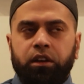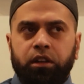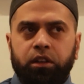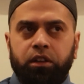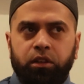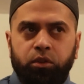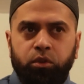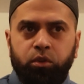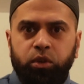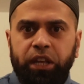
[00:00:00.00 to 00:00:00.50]

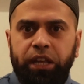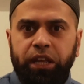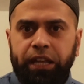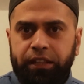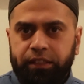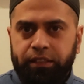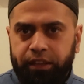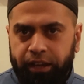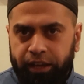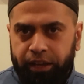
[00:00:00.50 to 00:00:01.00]
looking
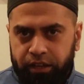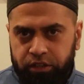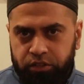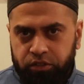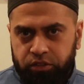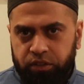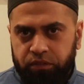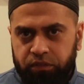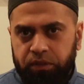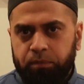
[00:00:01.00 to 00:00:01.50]
at the
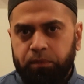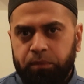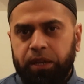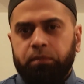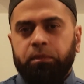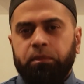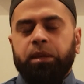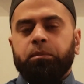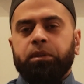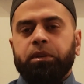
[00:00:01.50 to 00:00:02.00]
Hashiya of
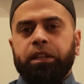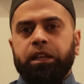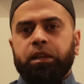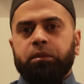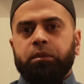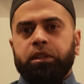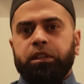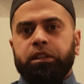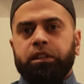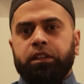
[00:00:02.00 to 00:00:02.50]
Imam Ibn
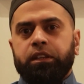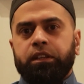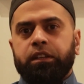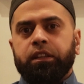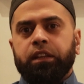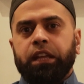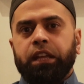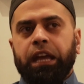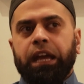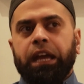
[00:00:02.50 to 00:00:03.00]

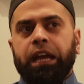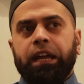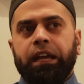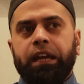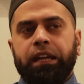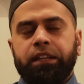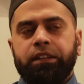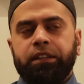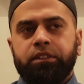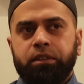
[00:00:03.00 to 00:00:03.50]
Abidin
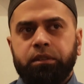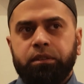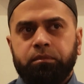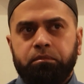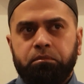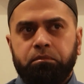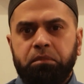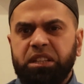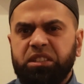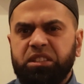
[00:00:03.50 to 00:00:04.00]
and
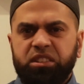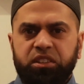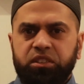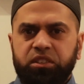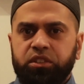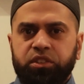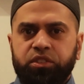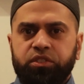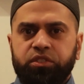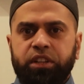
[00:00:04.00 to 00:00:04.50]

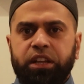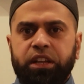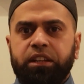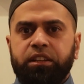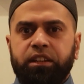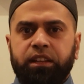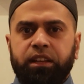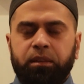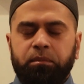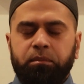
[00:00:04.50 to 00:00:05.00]

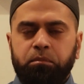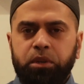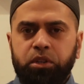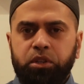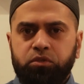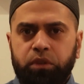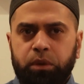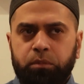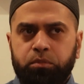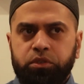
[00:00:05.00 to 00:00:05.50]
misunderstanding and
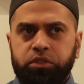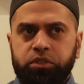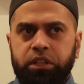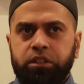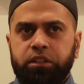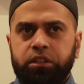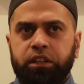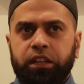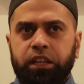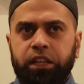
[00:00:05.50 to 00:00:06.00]

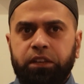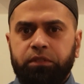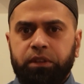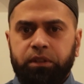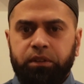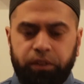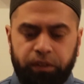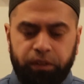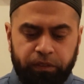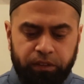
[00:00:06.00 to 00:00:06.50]
misrepresenting
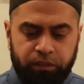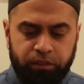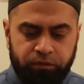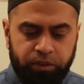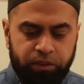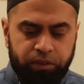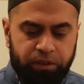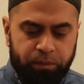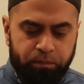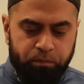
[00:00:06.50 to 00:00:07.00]
even
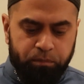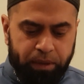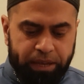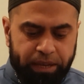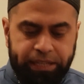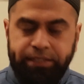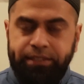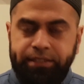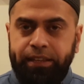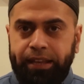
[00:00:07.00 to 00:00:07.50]
very
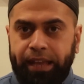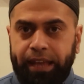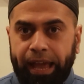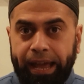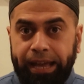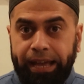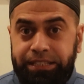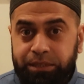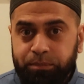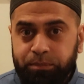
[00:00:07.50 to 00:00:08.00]
basic
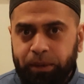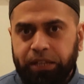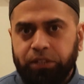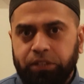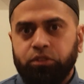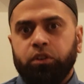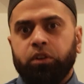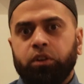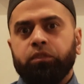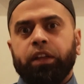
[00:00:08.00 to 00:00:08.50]

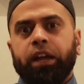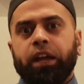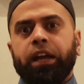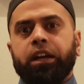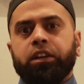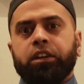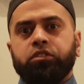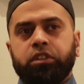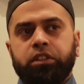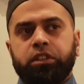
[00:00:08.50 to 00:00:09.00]
aspects of the
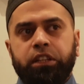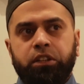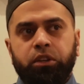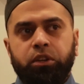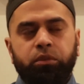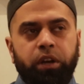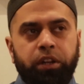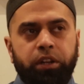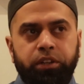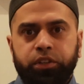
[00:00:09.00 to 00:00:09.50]
Hashiya. They
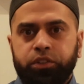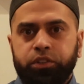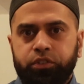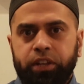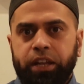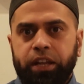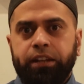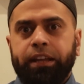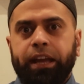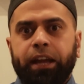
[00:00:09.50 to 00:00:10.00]
don't
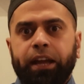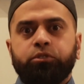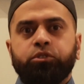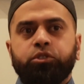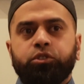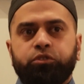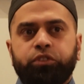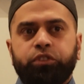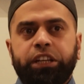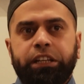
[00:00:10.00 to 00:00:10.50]
understand how
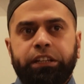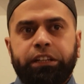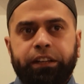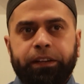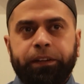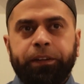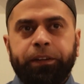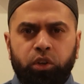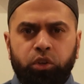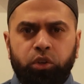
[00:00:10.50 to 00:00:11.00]
to read
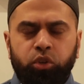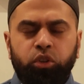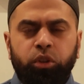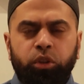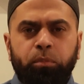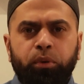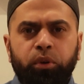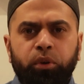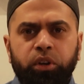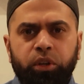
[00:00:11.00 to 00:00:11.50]
it, to
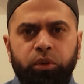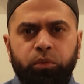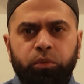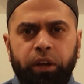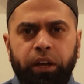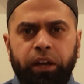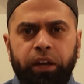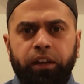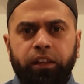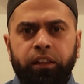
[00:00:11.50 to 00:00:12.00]
the point
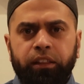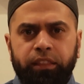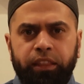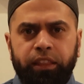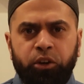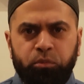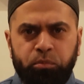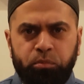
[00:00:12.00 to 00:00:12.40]
where they'll